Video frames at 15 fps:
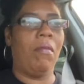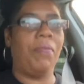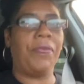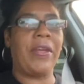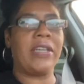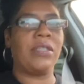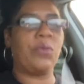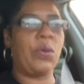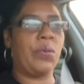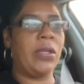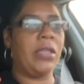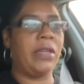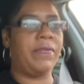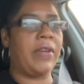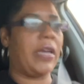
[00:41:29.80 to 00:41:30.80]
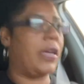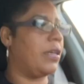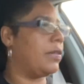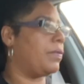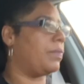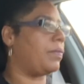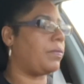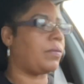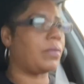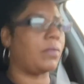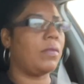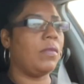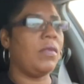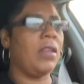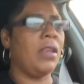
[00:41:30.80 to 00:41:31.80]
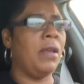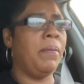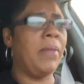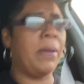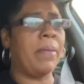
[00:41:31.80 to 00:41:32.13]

That's where we lived at, me